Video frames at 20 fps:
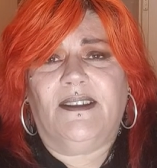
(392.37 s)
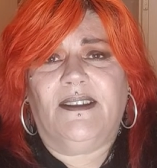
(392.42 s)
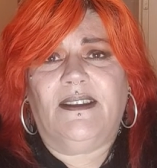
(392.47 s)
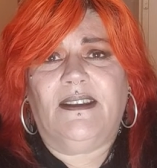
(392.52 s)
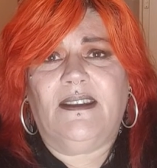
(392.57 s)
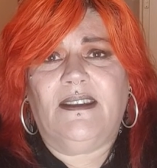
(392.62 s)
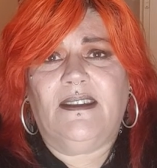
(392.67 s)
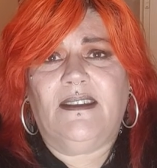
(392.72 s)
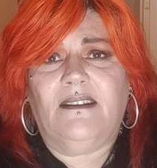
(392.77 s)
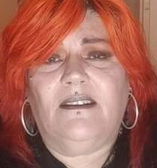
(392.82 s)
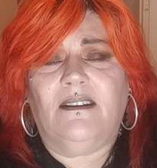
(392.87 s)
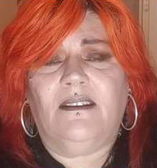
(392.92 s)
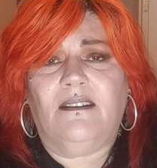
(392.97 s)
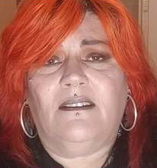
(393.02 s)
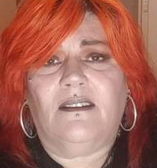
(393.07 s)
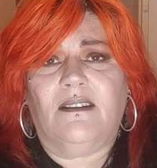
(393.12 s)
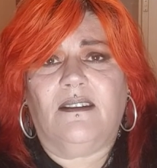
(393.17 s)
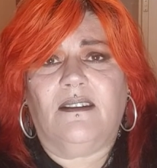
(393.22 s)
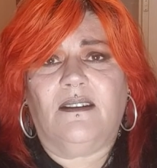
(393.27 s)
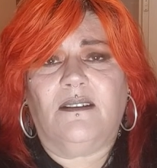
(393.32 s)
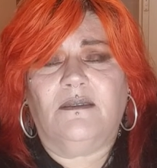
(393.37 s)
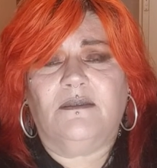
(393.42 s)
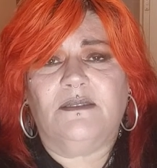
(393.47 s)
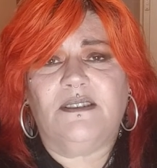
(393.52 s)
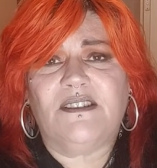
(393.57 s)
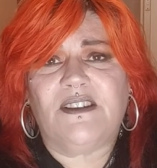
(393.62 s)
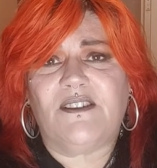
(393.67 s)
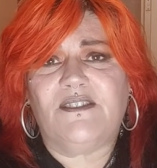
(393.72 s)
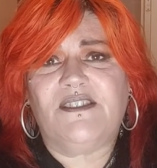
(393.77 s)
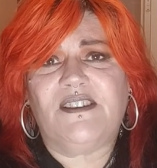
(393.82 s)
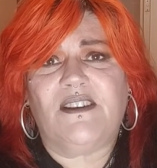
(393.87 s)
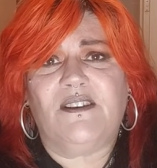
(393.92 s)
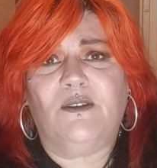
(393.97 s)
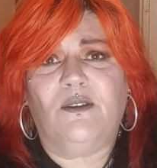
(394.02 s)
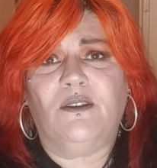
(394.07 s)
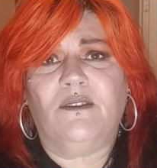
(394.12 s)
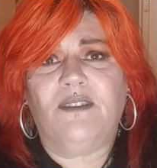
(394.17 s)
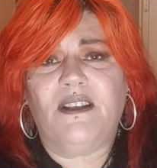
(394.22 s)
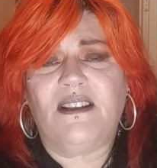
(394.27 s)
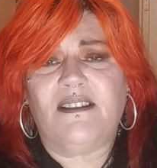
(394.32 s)
and so say
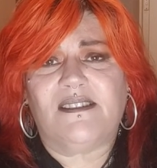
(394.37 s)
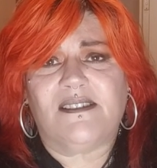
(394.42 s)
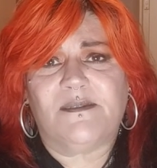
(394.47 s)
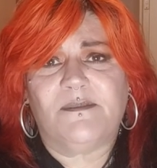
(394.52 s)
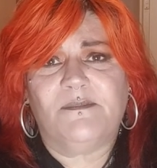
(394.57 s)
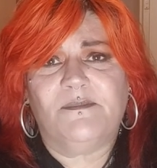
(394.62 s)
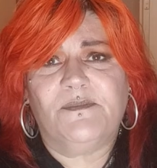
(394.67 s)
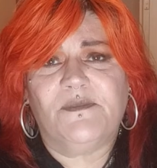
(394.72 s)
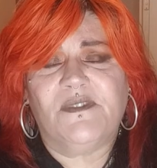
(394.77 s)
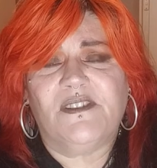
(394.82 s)
all of us.